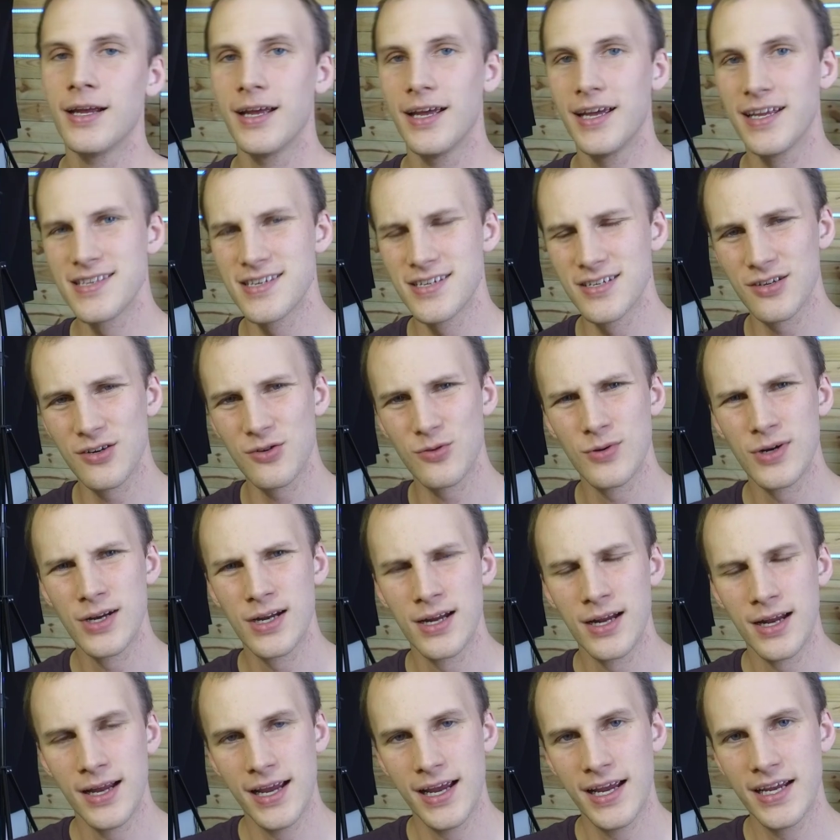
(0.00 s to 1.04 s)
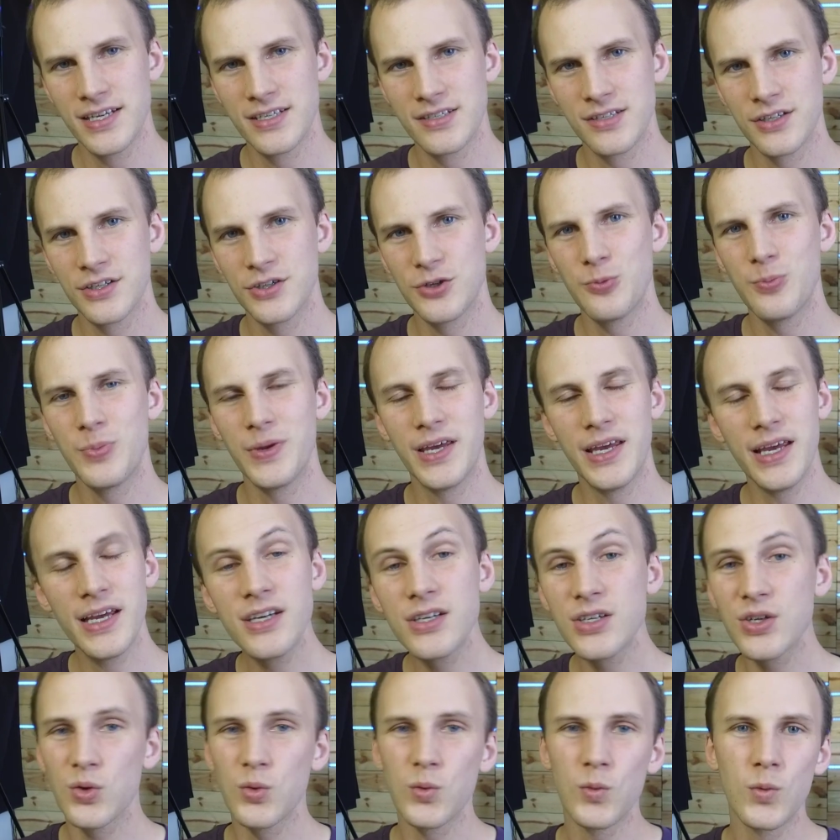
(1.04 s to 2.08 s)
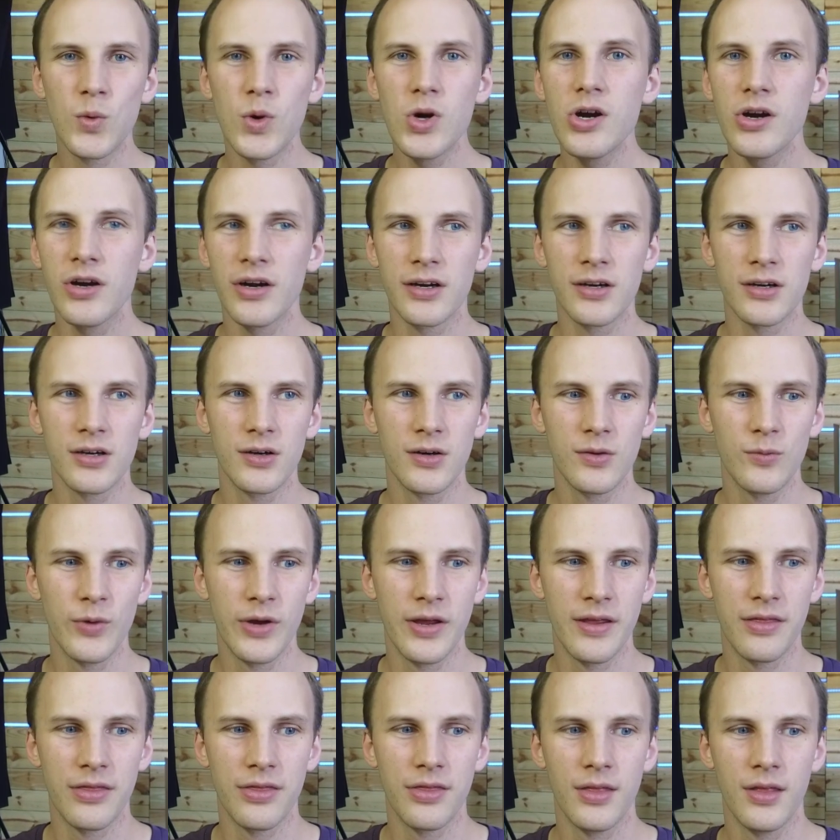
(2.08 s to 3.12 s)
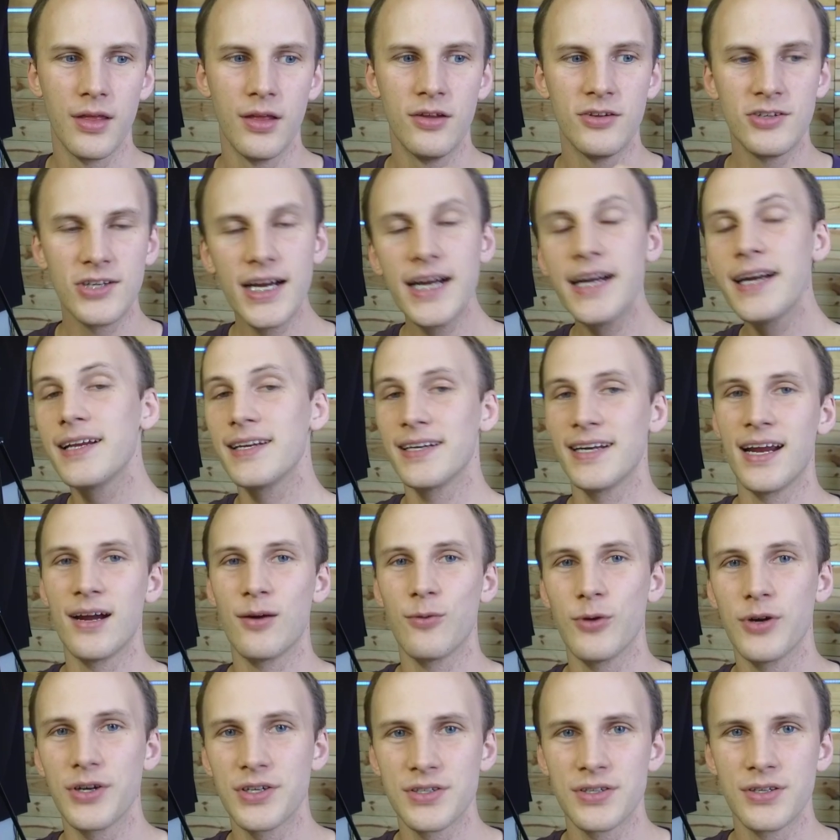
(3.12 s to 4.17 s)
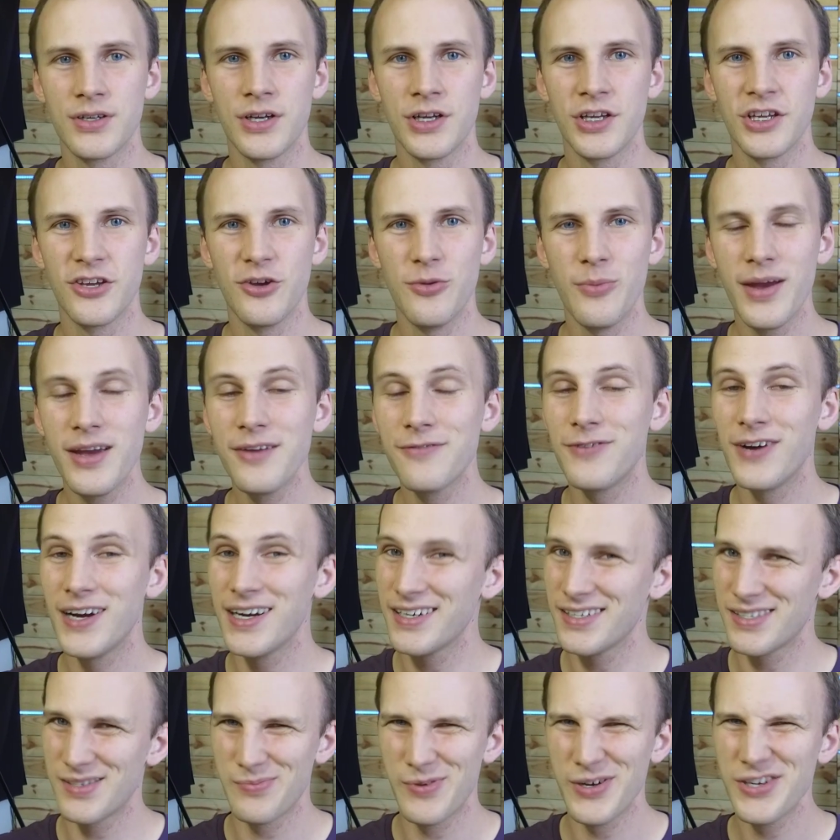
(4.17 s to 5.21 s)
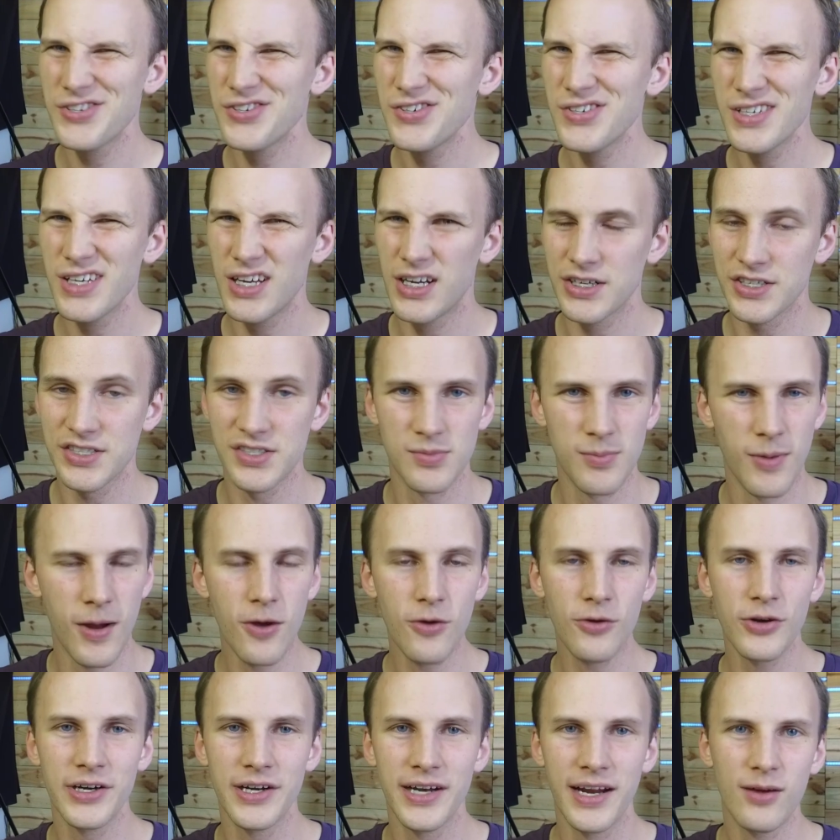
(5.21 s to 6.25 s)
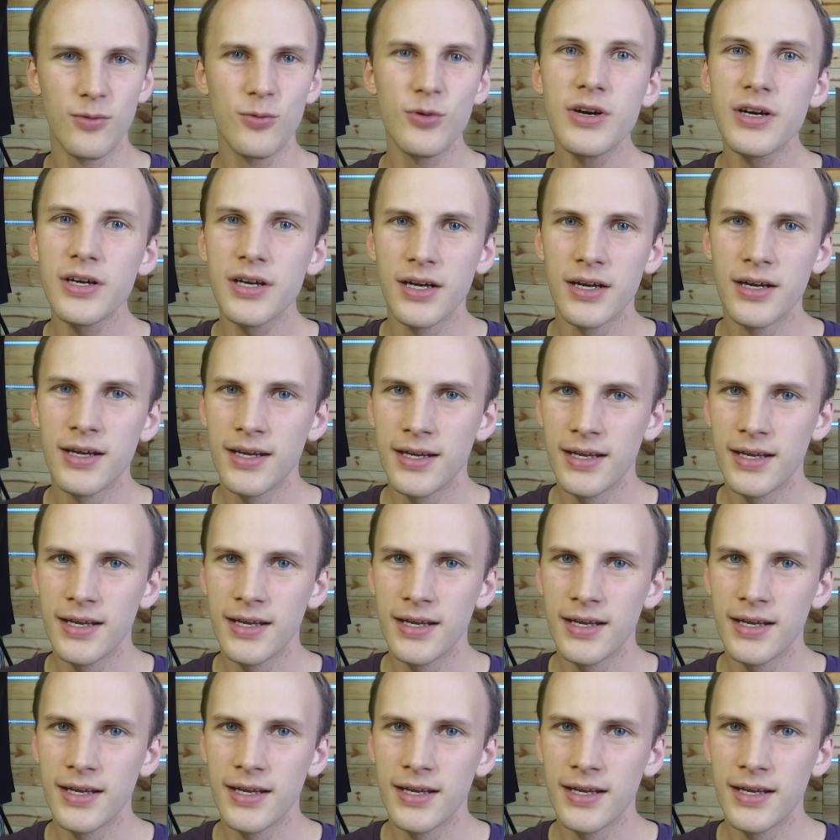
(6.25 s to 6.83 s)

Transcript: And so, as you begin to work with lighting networks, you may find, especially on a smaller network,